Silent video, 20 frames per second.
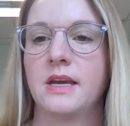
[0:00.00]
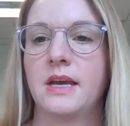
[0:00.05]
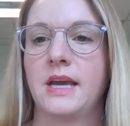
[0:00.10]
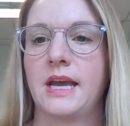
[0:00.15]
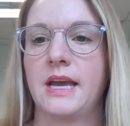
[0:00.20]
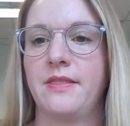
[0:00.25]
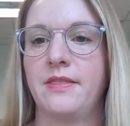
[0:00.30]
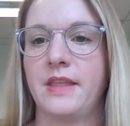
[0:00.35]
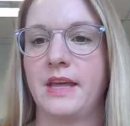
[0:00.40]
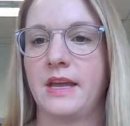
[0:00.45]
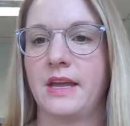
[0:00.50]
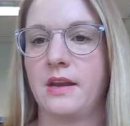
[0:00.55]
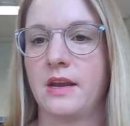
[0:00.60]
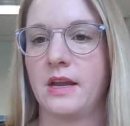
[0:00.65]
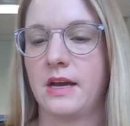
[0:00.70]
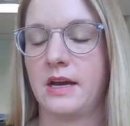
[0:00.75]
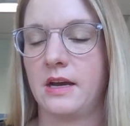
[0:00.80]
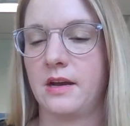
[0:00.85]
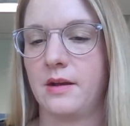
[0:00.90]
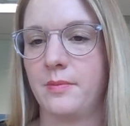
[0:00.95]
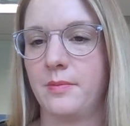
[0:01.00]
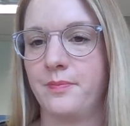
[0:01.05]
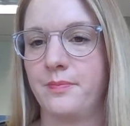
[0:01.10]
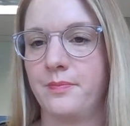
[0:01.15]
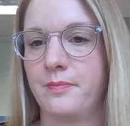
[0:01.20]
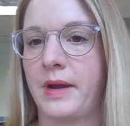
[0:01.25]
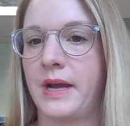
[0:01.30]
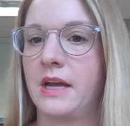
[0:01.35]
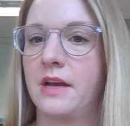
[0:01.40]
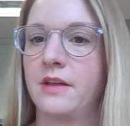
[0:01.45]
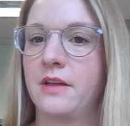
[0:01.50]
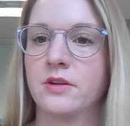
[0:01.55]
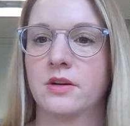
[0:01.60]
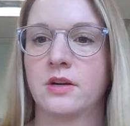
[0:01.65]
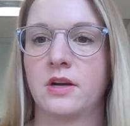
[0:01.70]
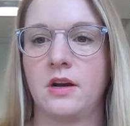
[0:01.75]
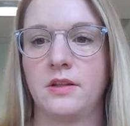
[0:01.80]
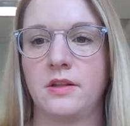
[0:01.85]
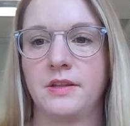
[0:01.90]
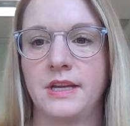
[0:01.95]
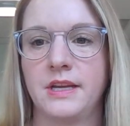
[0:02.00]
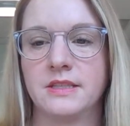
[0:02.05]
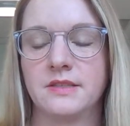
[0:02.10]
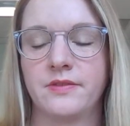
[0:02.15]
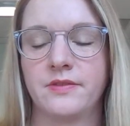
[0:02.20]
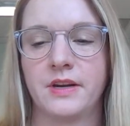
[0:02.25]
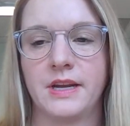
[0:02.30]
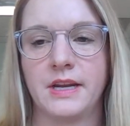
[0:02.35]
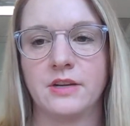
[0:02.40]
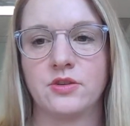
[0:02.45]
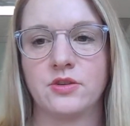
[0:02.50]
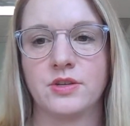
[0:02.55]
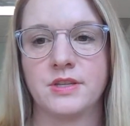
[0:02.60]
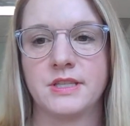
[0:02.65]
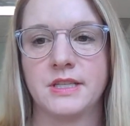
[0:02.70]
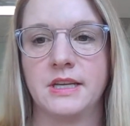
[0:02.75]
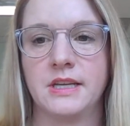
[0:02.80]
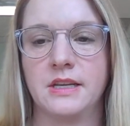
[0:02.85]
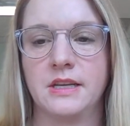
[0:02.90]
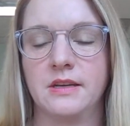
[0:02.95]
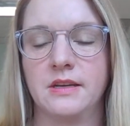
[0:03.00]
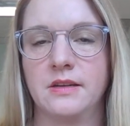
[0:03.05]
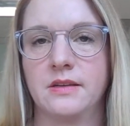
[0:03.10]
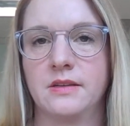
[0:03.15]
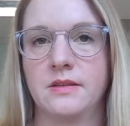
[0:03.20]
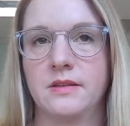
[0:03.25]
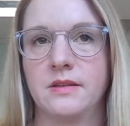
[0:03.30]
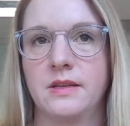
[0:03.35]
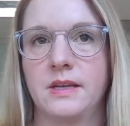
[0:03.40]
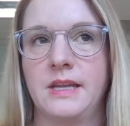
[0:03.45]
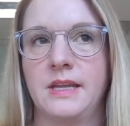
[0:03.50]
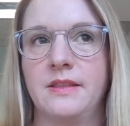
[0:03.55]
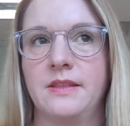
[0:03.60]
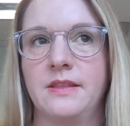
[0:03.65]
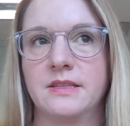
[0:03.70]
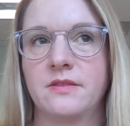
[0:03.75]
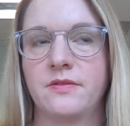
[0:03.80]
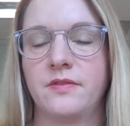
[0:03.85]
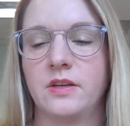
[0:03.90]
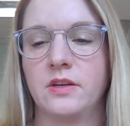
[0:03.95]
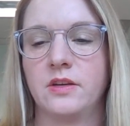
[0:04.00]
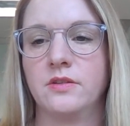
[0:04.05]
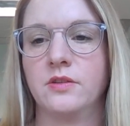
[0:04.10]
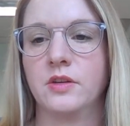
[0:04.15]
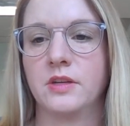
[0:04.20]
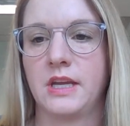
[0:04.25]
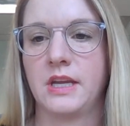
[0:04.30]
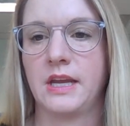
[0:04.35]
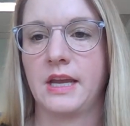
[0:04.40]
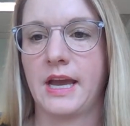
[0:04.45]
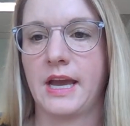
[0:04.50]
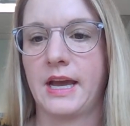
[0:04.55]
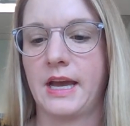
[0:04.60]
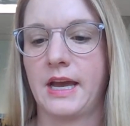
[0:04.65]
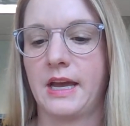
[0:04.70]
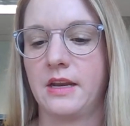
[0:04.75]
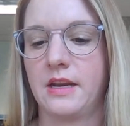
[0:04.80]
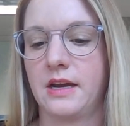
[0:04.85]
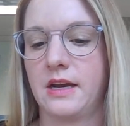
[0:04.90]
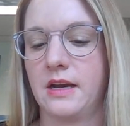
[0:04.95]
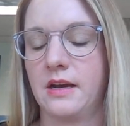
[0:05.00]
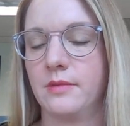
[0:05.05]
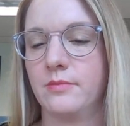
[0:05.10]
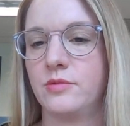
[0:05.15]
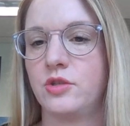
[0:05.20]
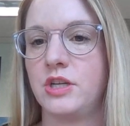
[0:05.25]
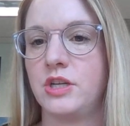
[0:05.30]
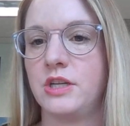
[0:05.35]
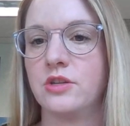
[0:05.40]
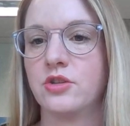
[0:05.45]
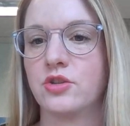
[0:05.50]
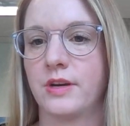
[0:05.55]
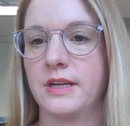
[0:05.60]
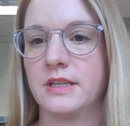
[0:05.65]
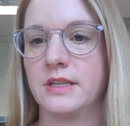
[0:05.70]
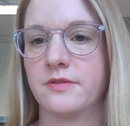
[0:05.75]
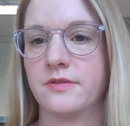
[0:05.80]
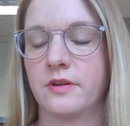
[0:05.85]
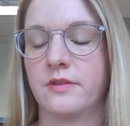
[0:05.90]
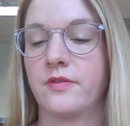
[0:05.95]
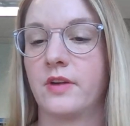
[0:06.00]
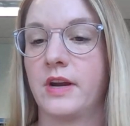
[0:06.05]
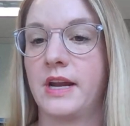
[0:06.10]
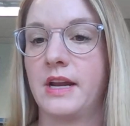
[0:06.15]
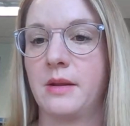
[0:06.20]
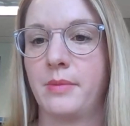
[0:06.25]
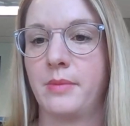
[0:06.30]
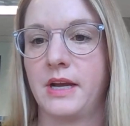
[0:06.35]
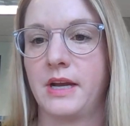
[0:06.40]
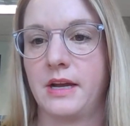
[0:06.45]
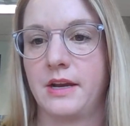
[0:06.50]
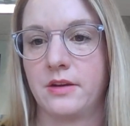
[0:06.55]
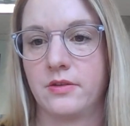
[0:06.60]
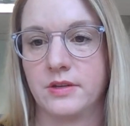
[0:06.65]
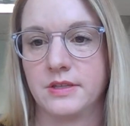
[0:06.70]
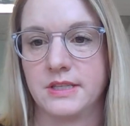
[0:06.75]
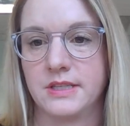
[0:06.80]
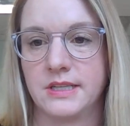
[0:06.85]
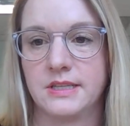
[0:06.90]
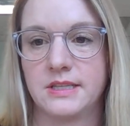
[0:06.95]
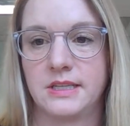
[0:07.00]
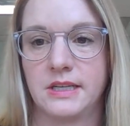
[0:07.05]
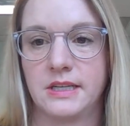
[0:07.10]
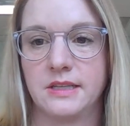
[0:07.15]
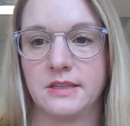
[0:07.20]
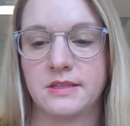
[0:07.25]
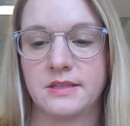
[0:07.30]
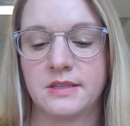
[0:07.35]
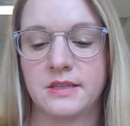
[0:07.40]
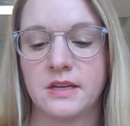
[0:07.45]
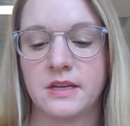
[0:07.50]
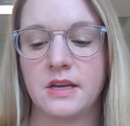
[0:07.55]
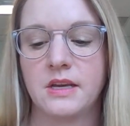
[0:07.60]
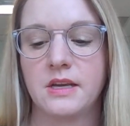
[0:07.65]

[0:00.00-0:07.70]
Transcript: And then um, my other colleague is very interested in in this field looking at um, gene transfer for antibiotic resistance.